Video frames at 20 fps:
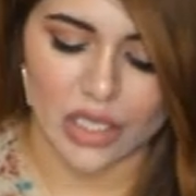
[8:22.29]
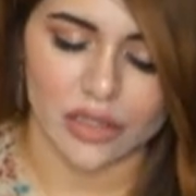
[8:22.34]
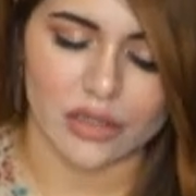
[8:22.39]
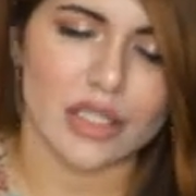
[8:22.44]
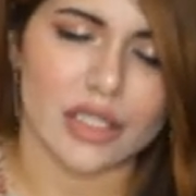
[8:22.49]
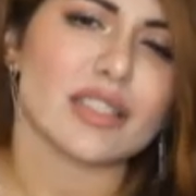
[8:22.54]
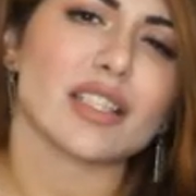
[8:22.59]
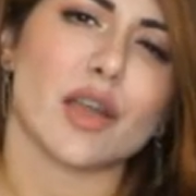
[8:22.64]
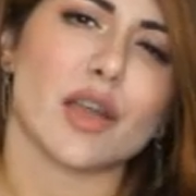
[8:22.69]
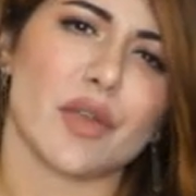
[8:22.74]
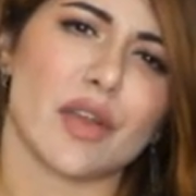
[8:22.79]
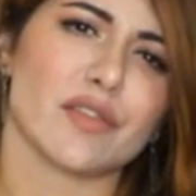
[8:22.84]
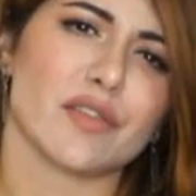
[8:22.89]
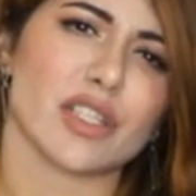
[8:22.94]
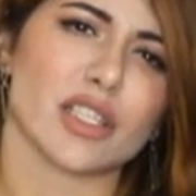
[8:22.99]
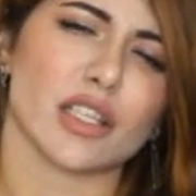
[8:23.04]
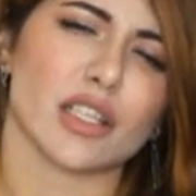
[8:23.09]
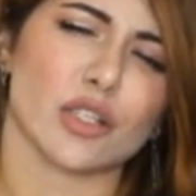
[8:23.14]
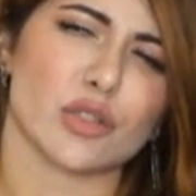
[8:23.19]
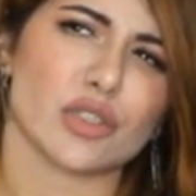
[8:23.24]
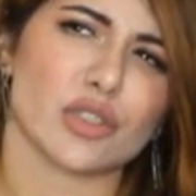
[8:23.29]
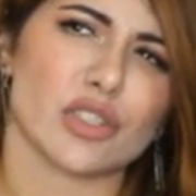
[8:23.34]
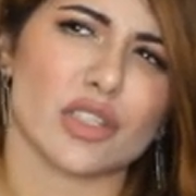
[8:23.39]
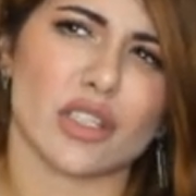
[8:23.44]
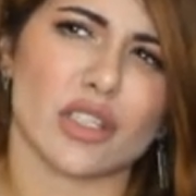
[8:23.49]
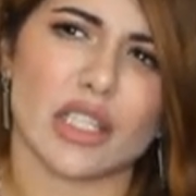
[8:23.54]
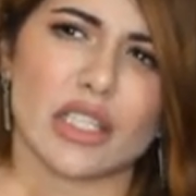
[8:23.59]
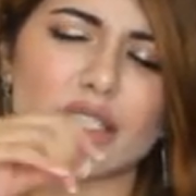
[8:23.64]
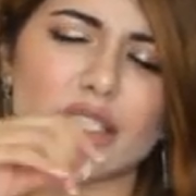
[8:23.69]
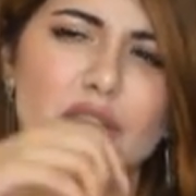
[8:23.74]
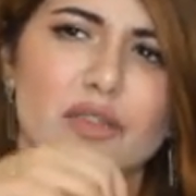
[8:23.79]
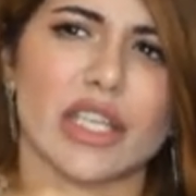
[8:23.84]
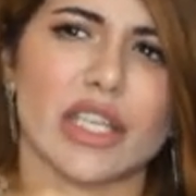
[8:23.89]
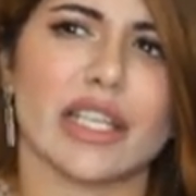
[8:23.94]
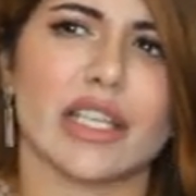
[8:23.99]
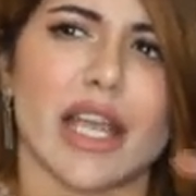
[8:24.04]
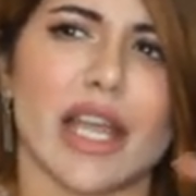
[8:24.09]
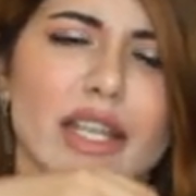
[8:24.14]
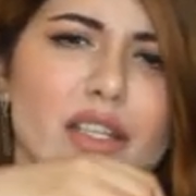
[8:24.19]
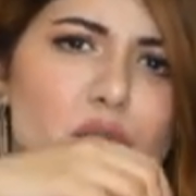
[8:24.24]
This, however, is a lotion and it's very
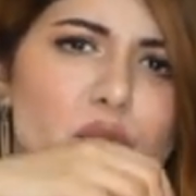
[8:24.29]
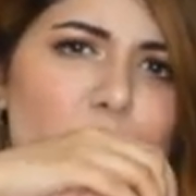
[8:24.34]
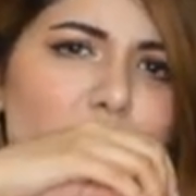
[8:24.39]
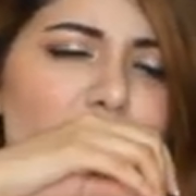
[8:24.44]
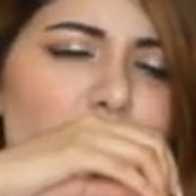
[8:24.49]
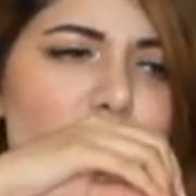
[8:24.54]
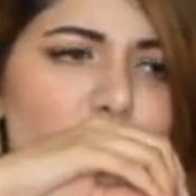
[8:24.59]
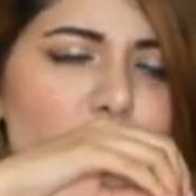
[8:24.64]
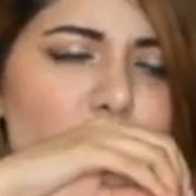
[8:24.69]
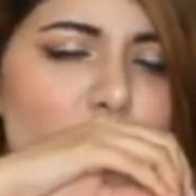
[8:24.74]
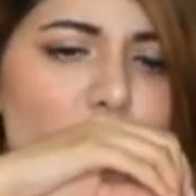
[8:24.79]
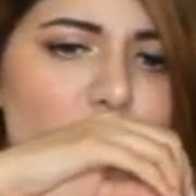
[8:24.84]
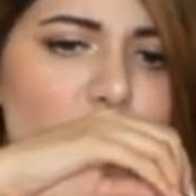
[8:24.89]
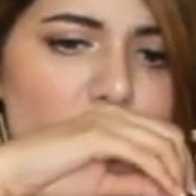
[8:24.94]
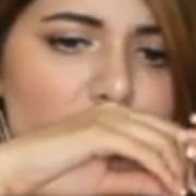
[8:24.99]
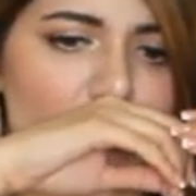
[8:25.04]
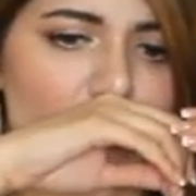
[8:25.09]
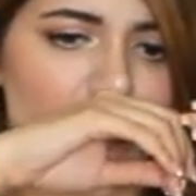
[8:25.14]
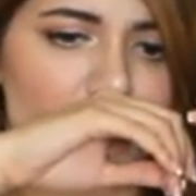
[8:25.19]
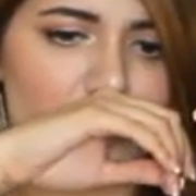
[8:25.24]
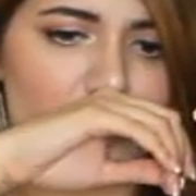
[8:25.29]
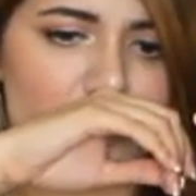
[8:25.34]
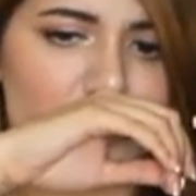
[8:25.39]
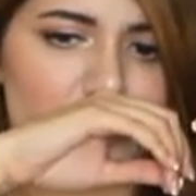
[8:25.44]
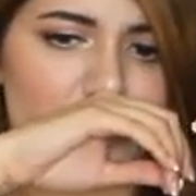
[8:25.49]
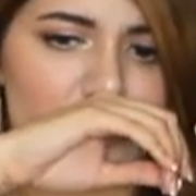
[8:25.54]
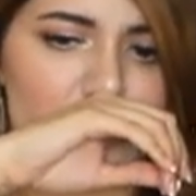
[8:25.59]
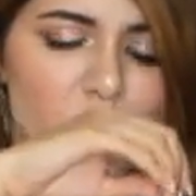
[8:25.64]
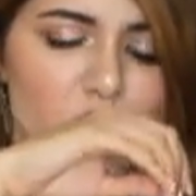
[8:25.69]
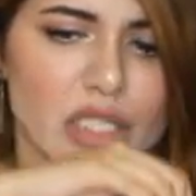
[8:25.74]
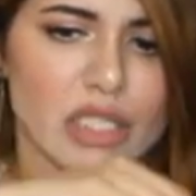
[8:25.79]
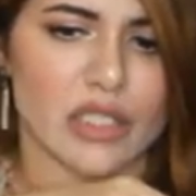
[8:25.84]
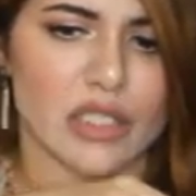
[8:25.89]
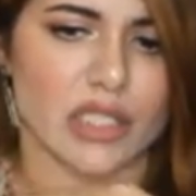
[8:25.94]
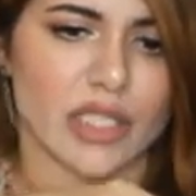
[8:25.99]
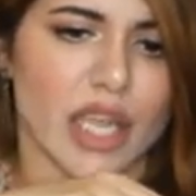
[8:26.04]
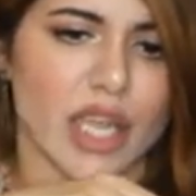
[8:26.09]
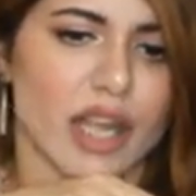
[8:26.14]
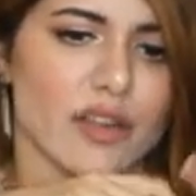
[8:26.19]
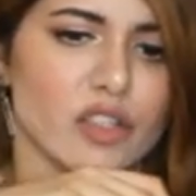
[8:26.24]
lightweight, of course, so it
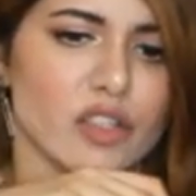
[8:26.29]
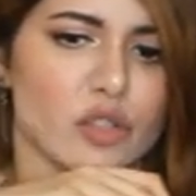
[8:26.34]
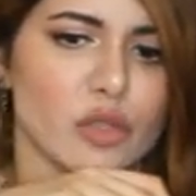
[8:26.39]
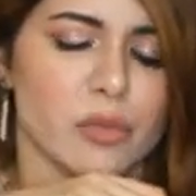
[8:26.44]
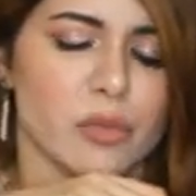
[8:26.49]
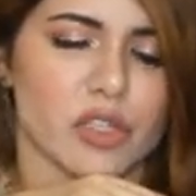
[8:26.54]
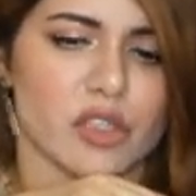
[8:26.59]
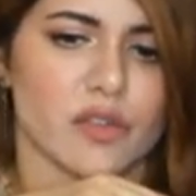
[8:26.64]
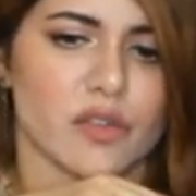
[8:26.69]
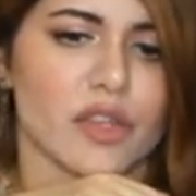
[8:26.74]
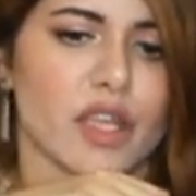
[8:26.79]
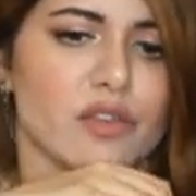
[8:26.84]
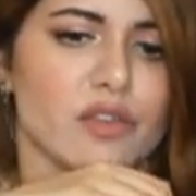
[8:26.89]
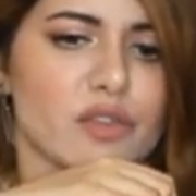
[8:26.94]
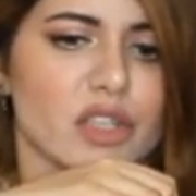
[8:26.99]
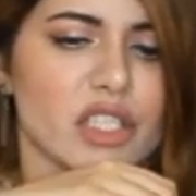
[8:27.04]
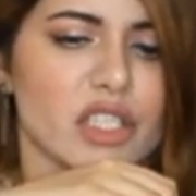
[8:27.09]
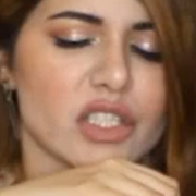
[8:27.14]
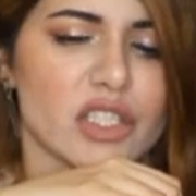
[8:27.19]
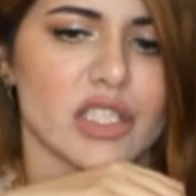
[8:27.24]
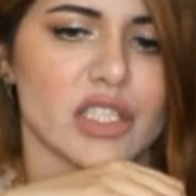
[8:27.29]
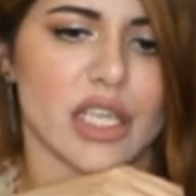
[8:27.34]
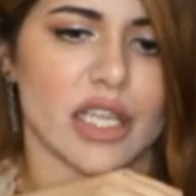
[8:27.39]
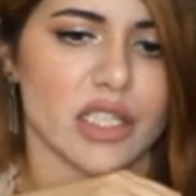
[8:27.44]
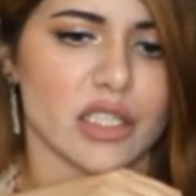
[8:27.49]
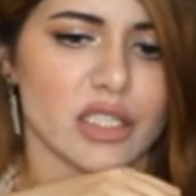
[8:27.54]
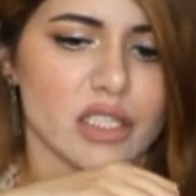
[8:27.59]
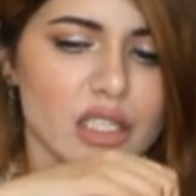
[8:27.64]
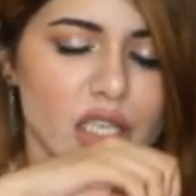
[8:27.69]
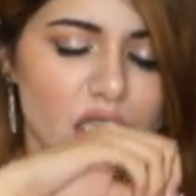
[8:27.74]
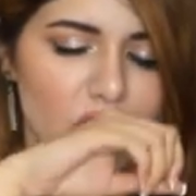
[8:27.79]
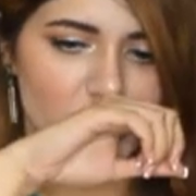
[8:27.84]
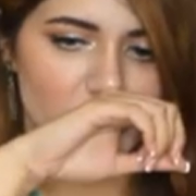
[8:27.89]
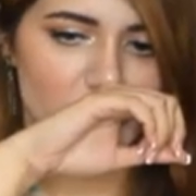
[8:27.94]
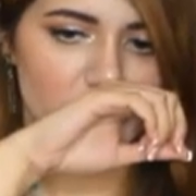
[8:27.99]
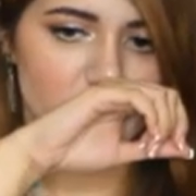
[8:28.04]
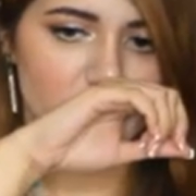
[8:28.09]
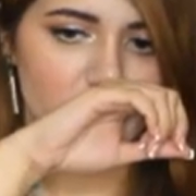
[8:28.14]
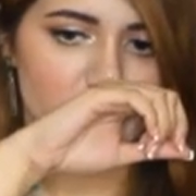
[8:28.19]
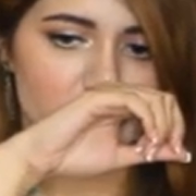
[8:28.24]
doesn't carry too much of that rich scent.
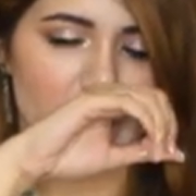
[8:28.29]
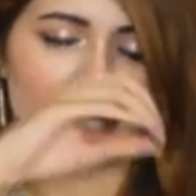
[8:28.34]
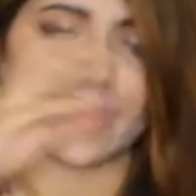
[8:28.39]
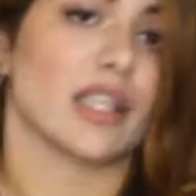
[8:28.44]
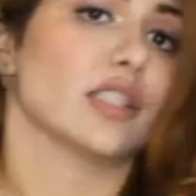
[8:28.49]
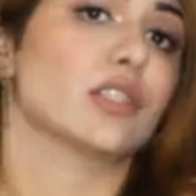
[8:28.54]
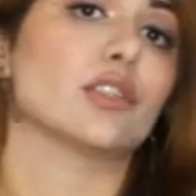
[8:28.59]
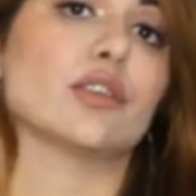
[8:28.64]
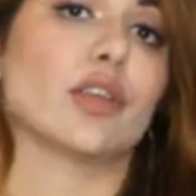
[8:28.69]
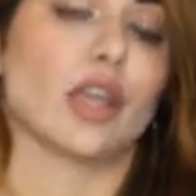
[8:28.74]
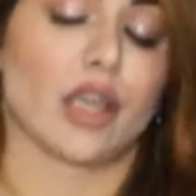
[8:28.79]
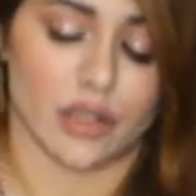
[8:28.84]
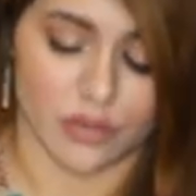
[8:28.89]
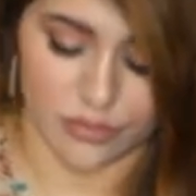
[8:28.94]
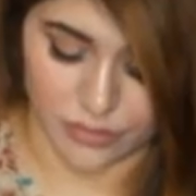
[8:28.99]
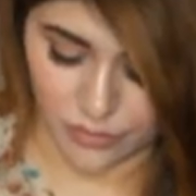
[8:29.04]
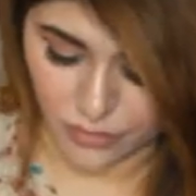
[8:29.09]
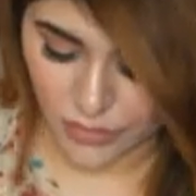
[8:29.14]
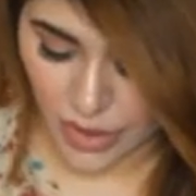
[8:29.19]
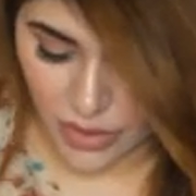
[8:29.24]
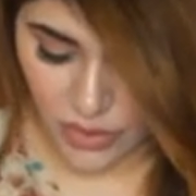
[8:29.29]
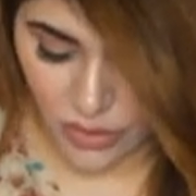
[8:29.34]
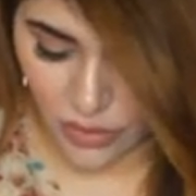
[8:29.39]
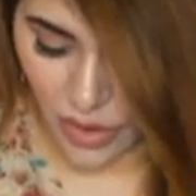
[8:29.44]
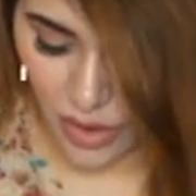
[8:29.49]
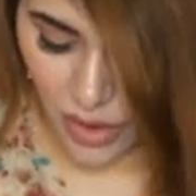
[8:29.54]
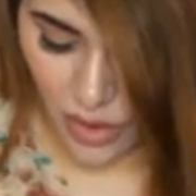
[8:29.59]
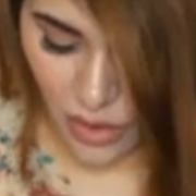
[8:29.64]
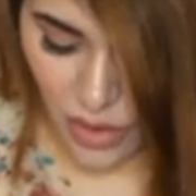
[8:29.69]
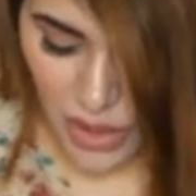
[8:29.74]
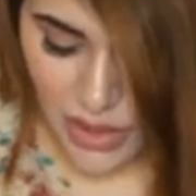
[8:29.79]
And that's okay, that's okay.